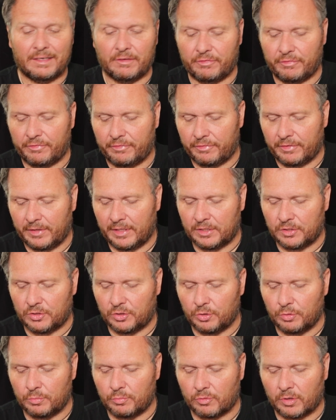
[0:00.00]
if it's
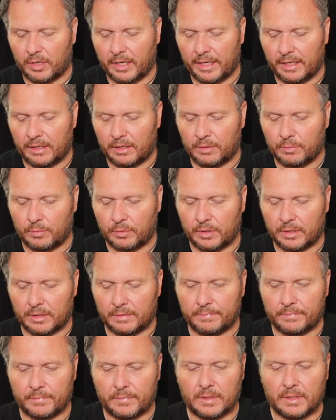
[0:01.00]
too bright and I want to
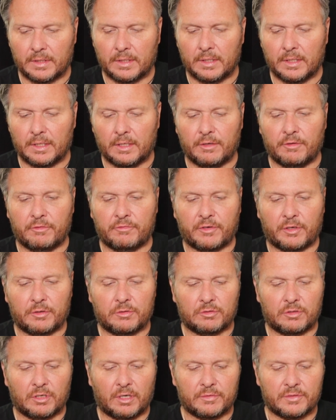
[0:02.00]

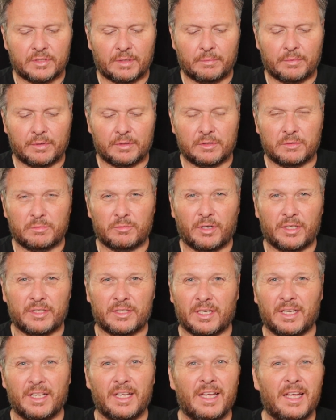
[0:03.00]
photograph something that's
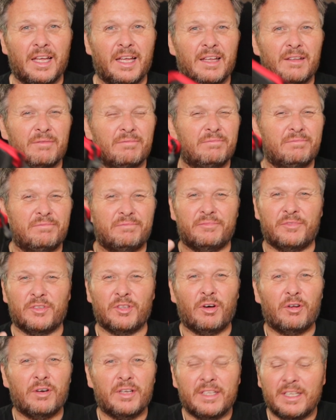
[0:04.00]
brighter. For
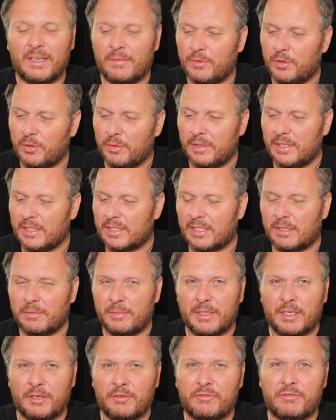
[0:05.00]
the holiday I'm doing, it's going to
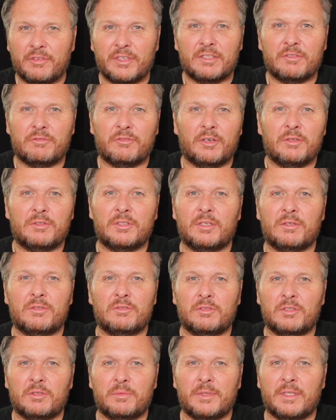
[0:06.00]
be no fixed
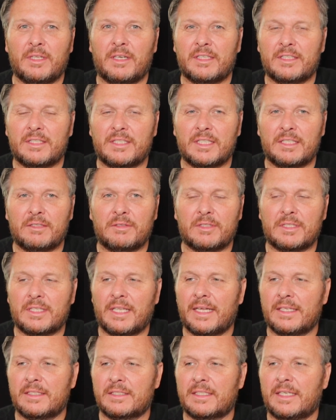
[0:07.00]
photos, not going to be like a serious
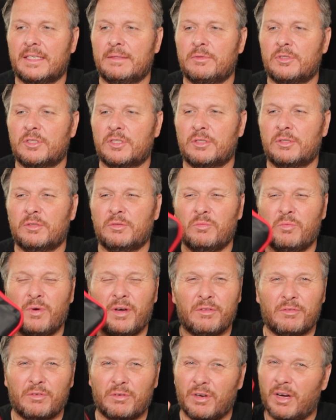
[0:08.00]
landscape shoot.
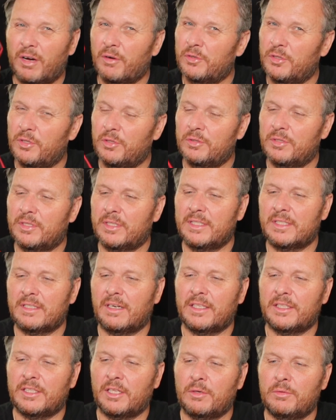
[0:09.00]
Whether or not I'll use these,
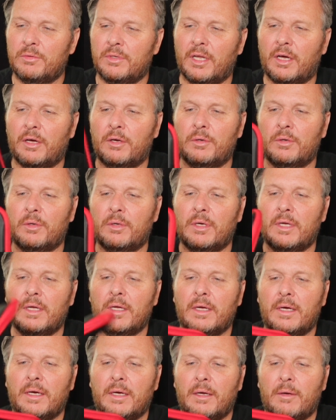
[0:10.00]
I don't know,
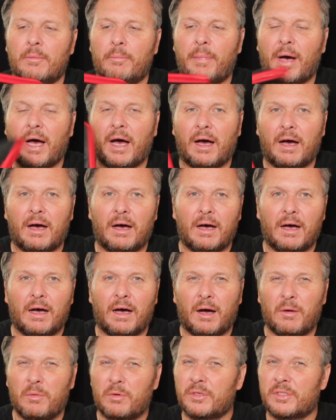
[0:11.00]
but
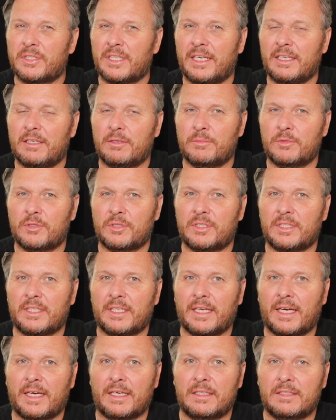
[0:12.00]
I want to take them just
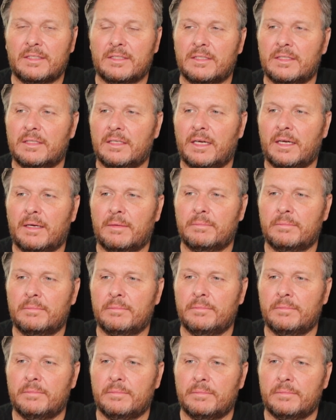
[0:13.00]
in case.
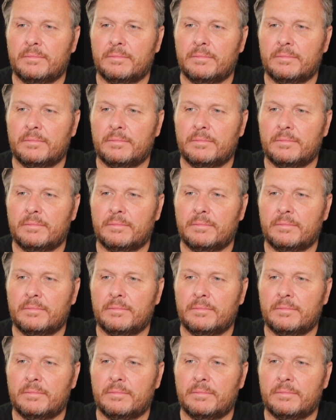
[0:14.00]
Um,